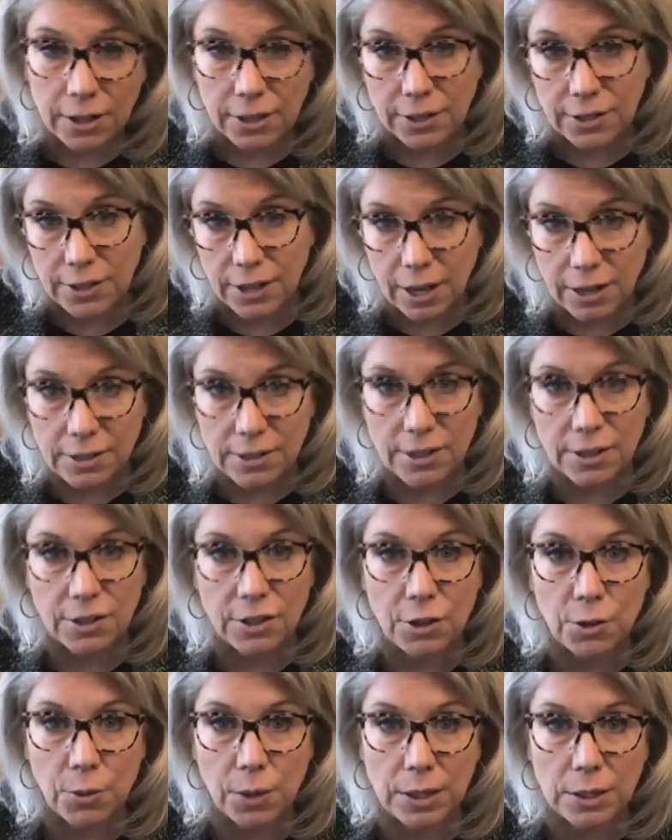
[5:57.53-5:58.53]
You test
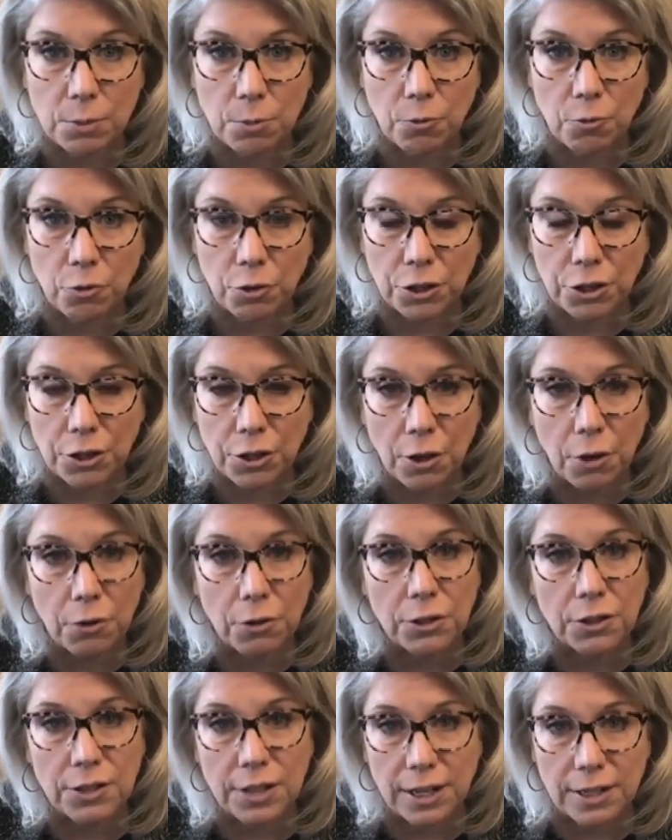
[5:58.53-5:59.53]
in the U.S. before you go.
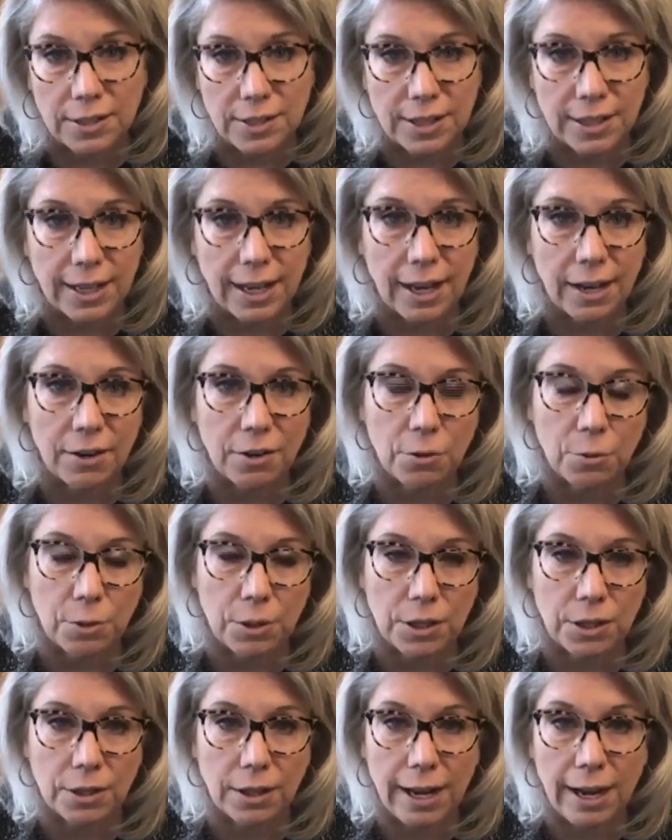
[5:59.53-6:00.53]
You test in Canada
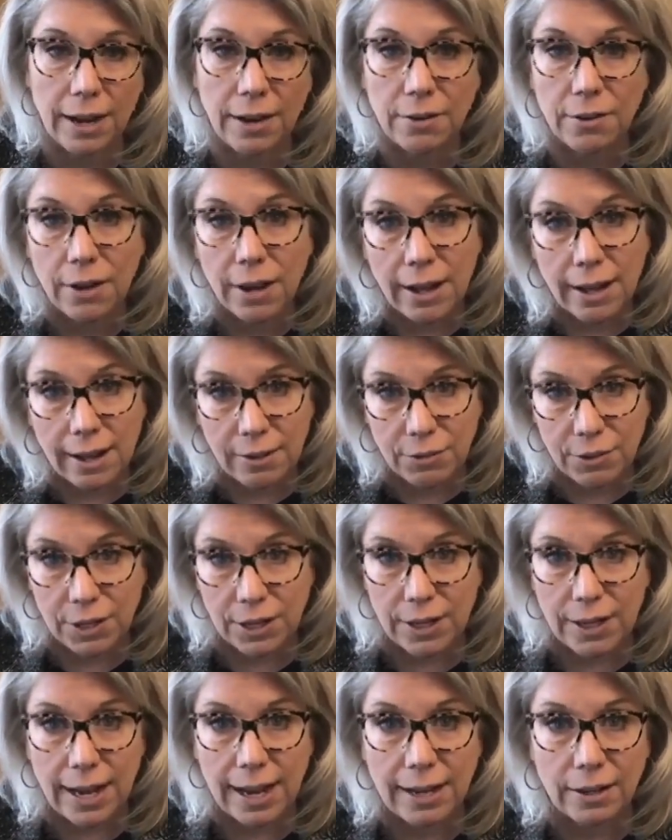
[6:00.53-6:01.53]
when you land. If you
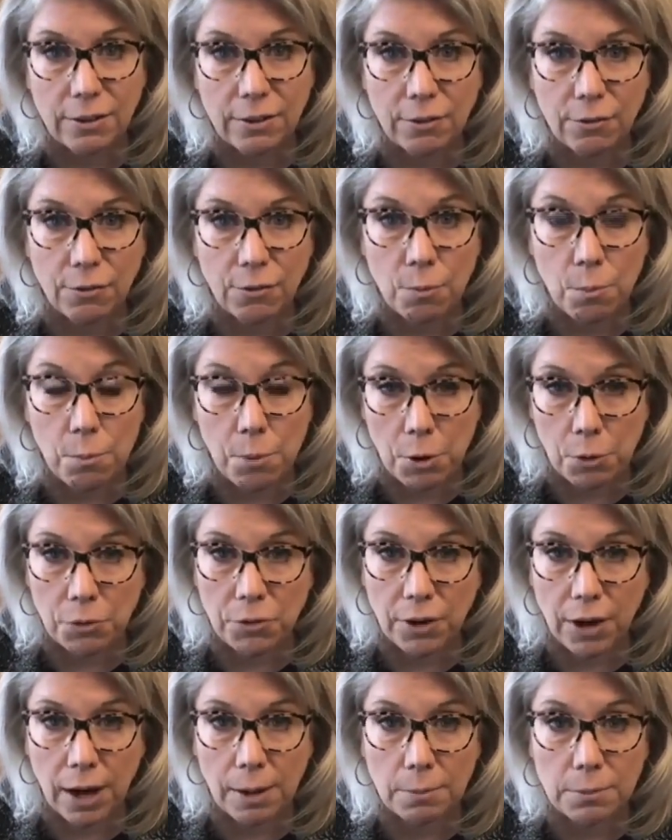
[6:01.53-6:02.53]
get negative
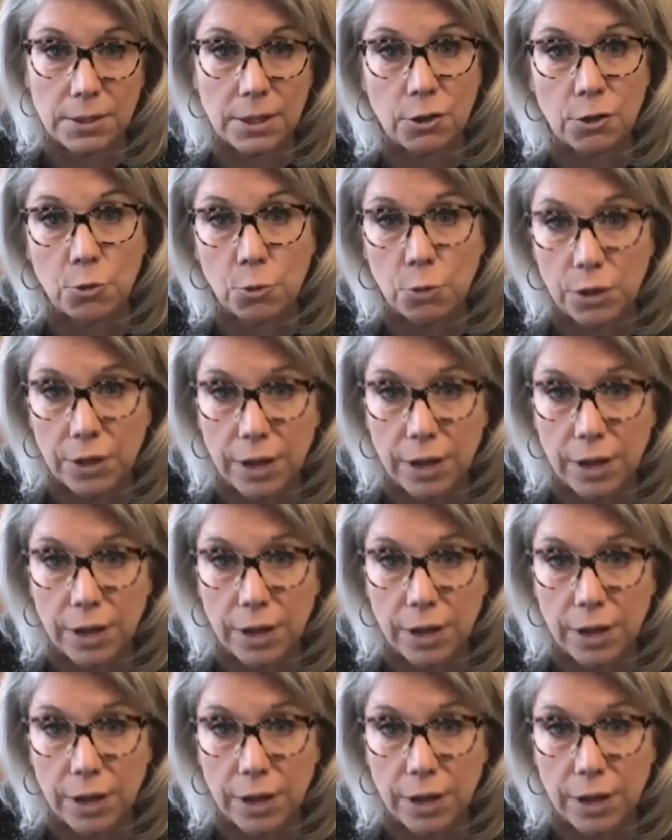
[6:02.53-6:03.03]
both times, then